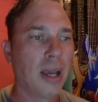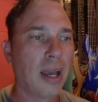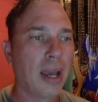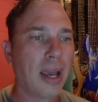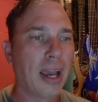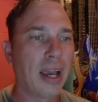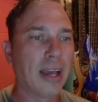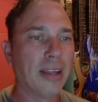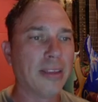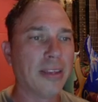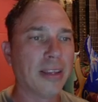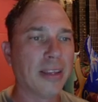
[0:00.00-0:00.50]

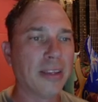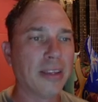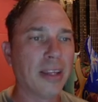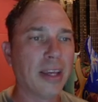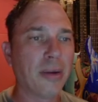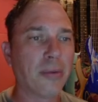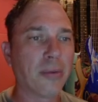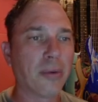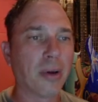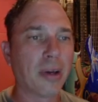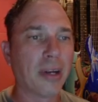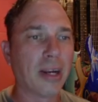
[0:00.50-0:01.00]
and then
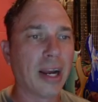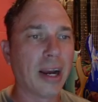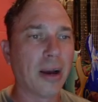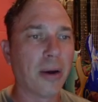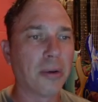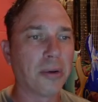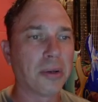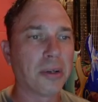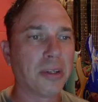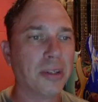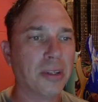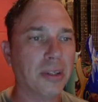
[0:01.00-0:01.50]
they run
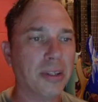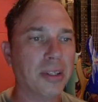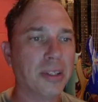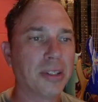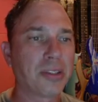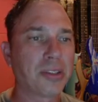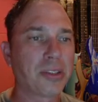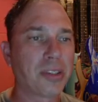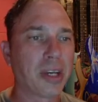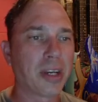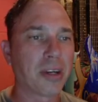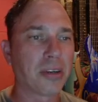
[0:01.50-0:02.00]
out
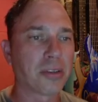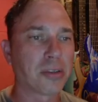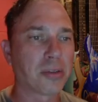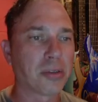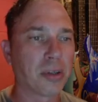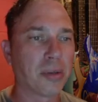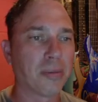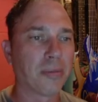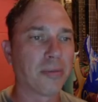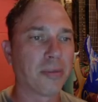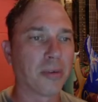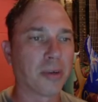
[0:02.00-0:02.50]
this channel
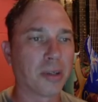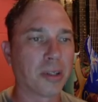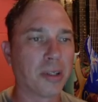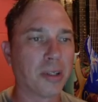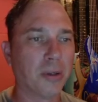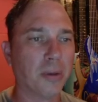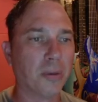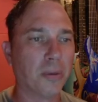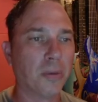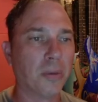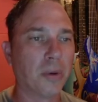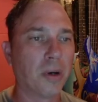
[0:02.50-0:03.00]
strip for
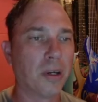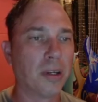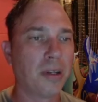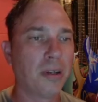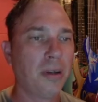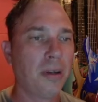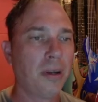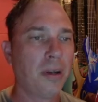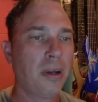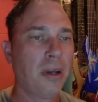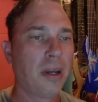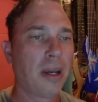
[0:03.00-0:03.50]

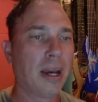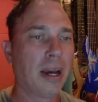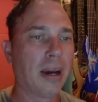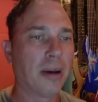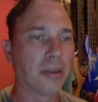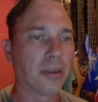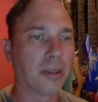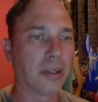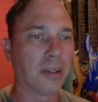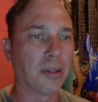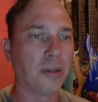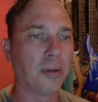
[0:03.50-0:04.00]
Q1,
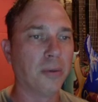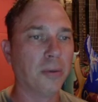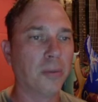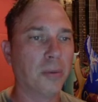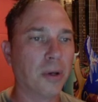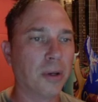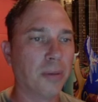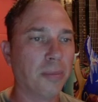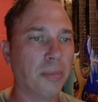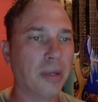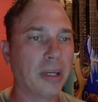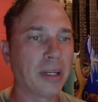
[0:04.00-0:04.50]
out the
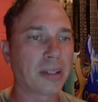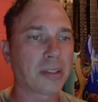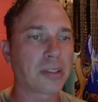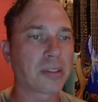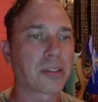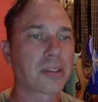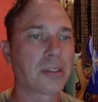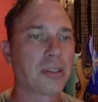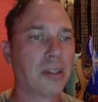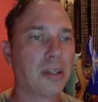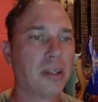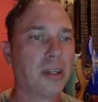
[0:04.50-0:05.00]
Q1
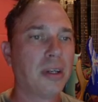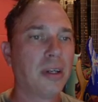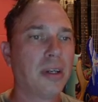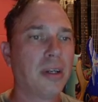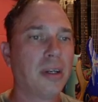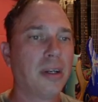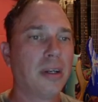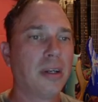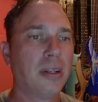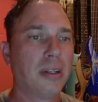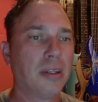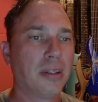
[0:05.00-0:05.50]
mix,
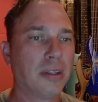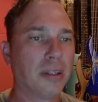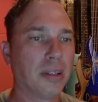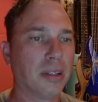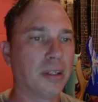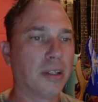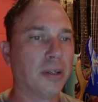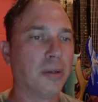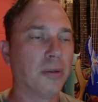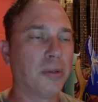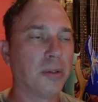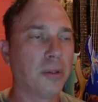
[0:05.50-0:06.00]
the
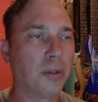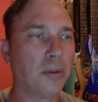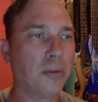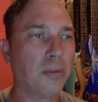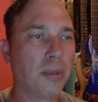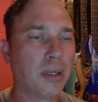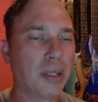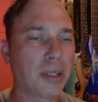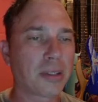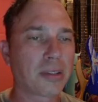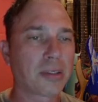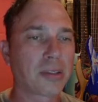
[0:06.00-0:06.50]
Q2
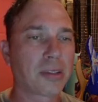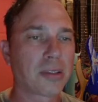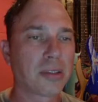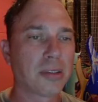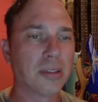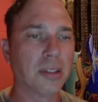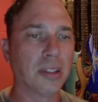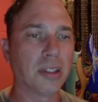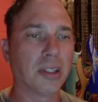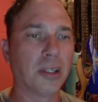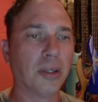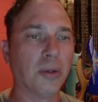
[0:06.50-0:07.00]
mix,
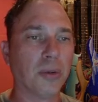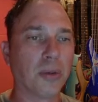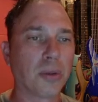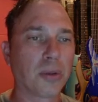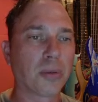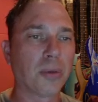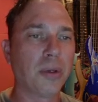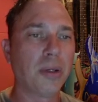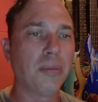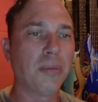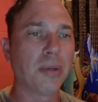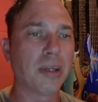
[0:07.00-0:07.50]
the
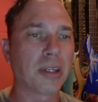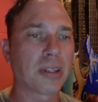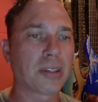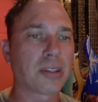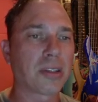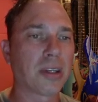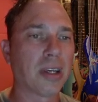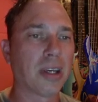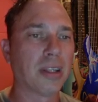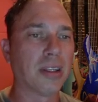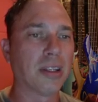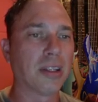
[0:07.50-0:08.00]
Q3
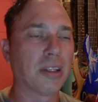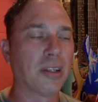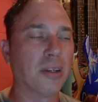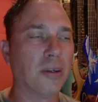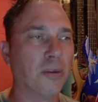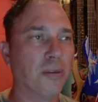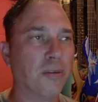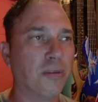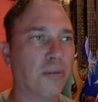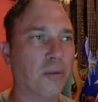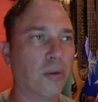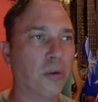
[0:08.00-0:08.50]
mix, and the
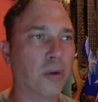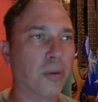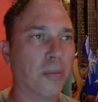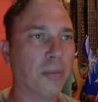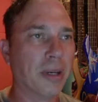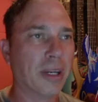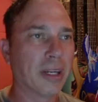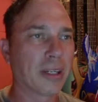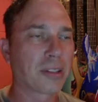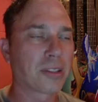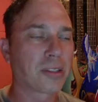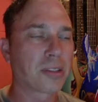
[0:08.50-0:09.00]
Q4
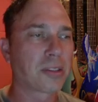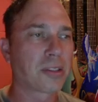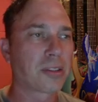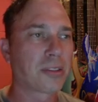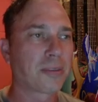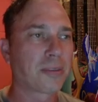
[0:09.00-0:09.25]
mix.